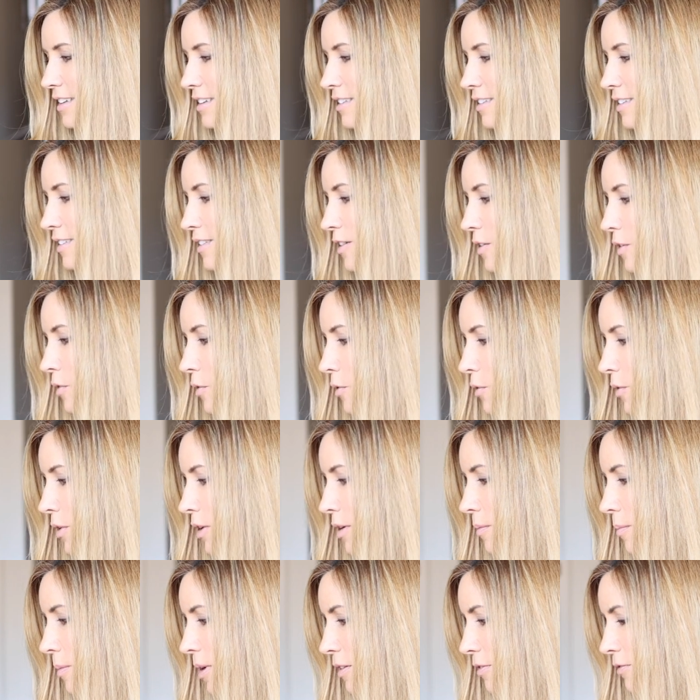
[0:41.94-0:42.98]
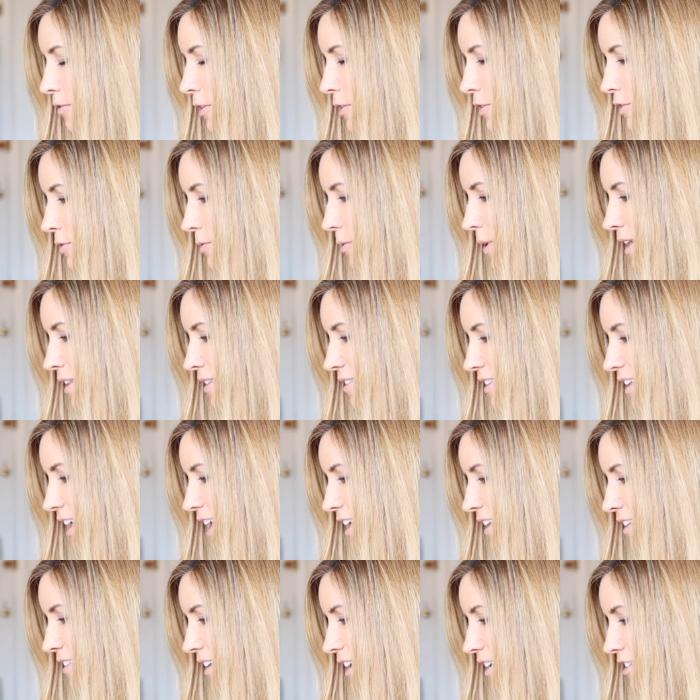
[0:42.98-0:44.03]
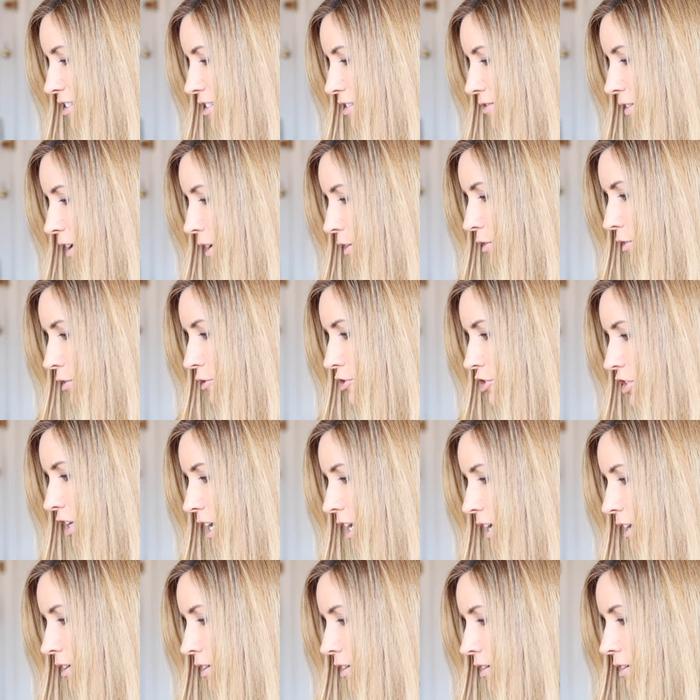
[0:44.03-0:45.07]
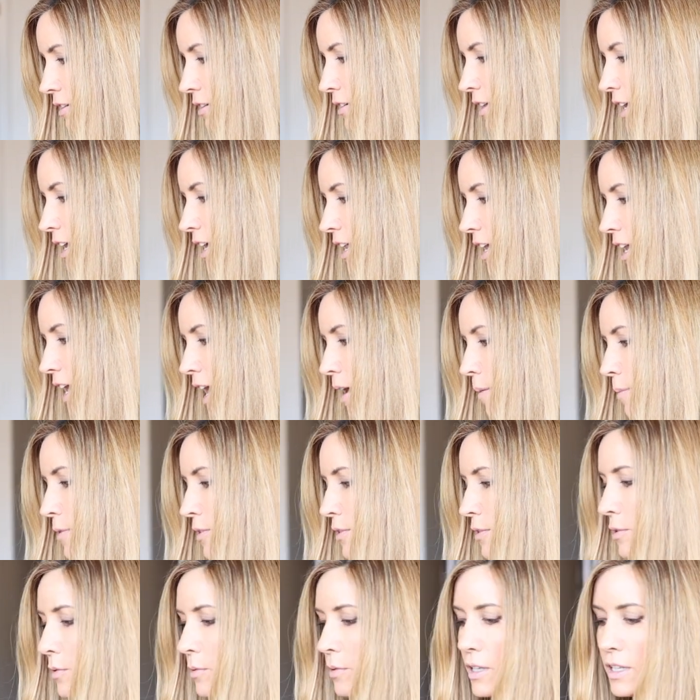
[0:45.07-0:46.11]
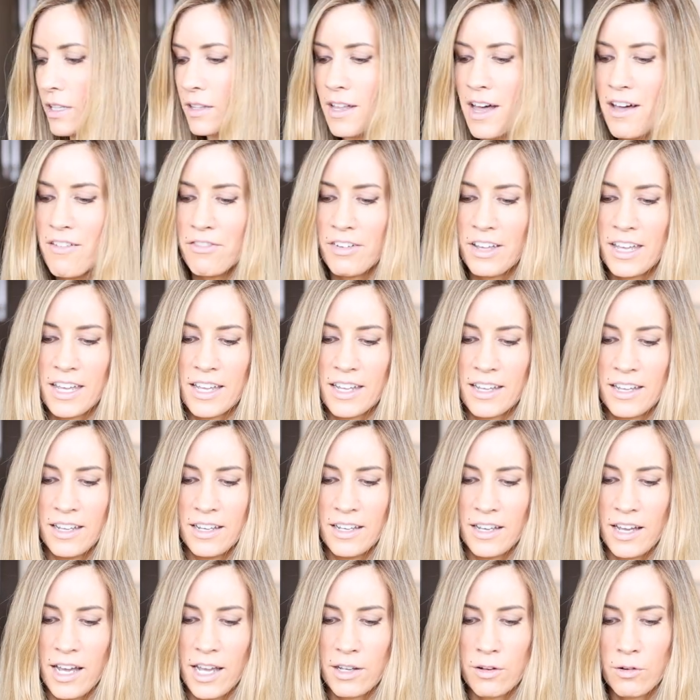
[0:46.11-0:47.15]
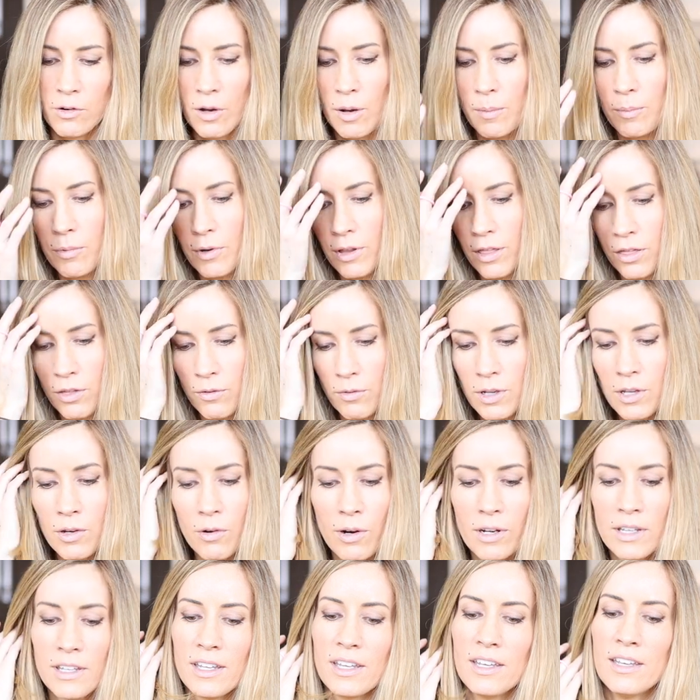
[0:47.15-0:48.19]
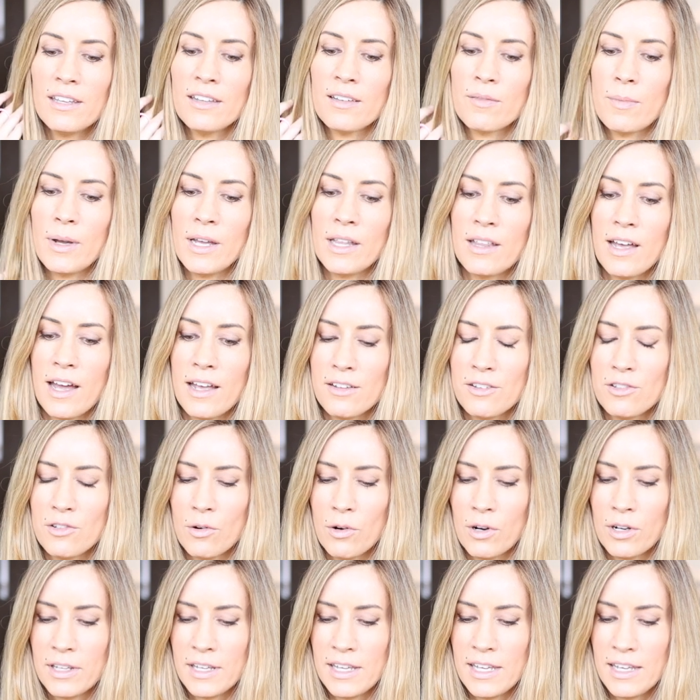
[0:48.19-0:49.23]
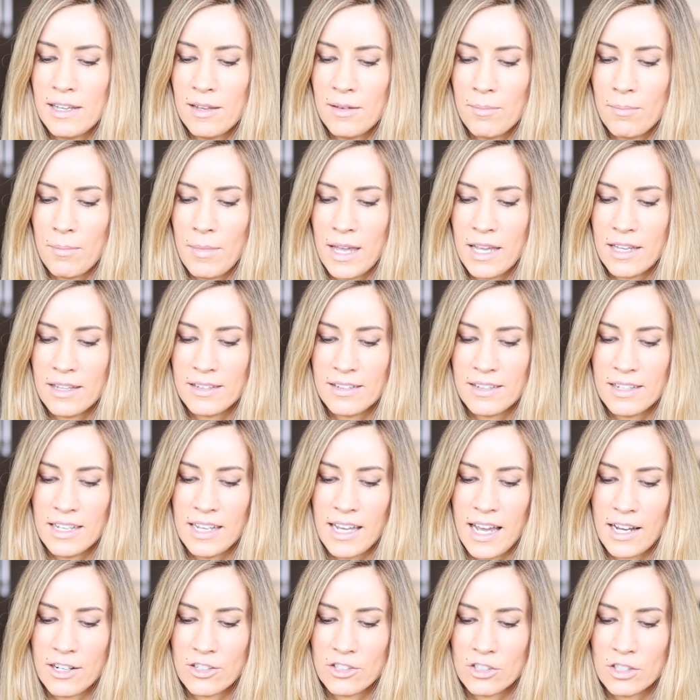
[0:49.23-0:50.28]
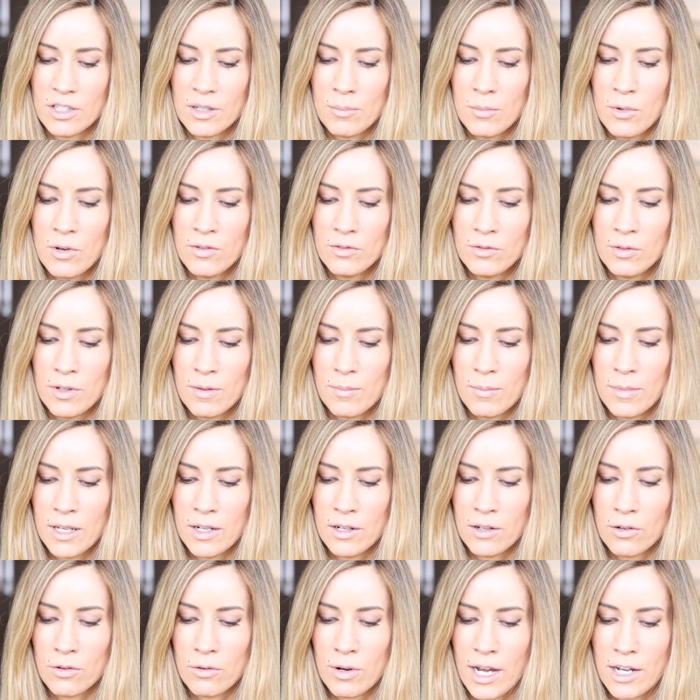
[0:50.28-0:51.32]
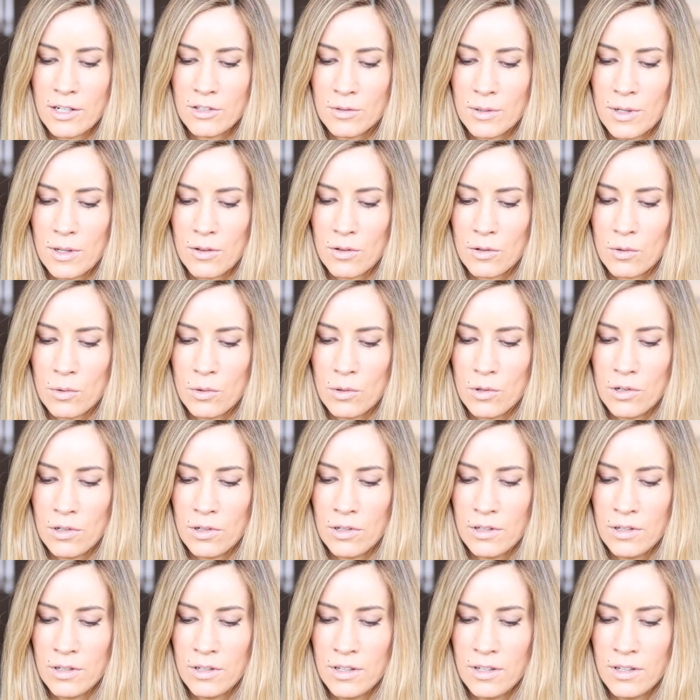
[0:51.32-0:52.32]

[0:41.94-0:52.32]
So my first one says, I just found your channel and I absolutely love it. I grew up with three Yorkies. My last Yorkie, Macy, actually moved with me to graduate school